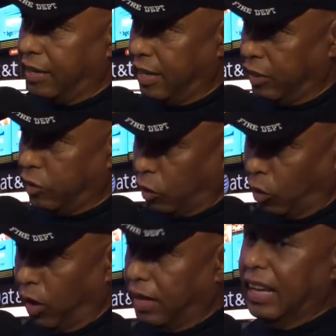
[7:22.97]
is
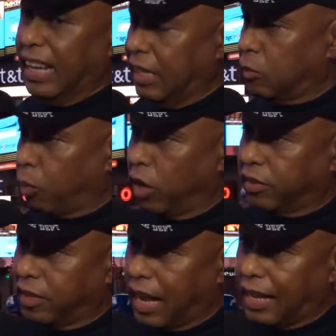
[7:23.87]
taught is
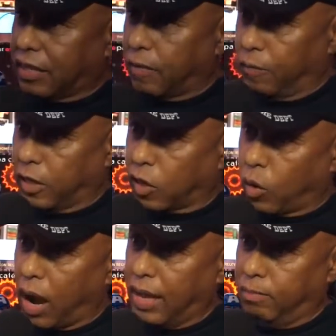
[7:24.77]
protect the
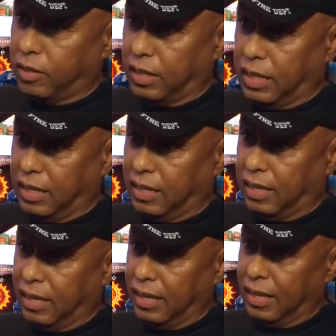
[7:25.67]
crime scene.
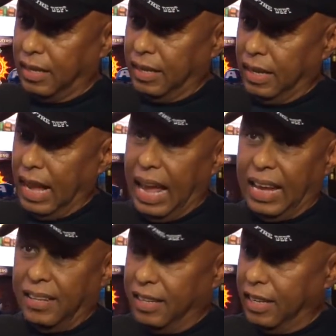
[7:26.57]

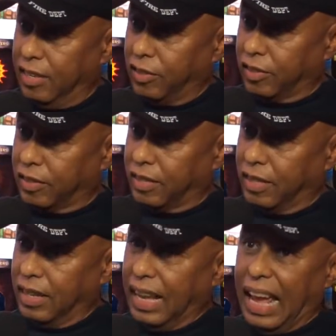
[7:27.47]
And NIST
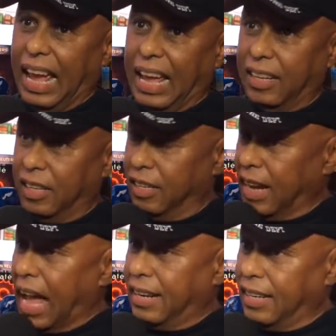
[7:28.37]
and the
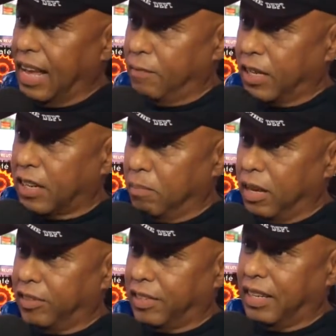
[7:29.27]
9/11
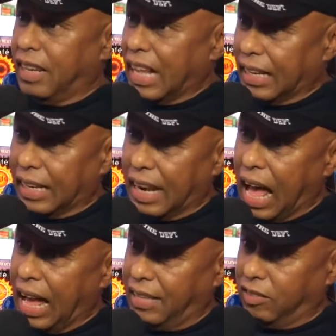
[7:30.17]
Commission
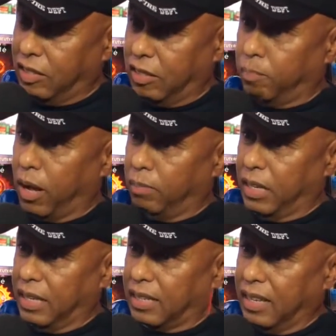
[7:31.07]
lied to the
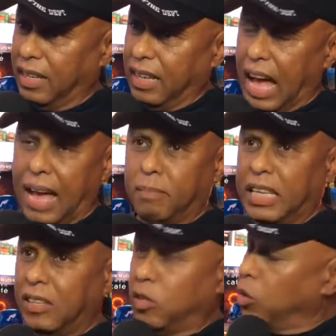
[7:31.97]
public. I
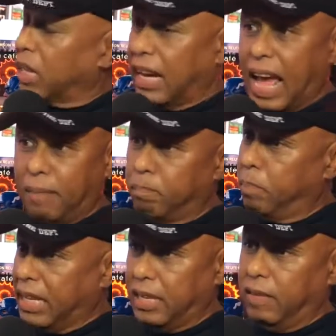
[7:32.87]
mean, you cannot
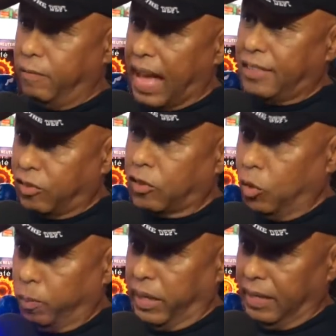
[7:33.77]
be that
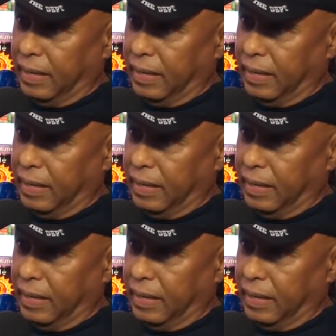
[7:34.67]
stupid.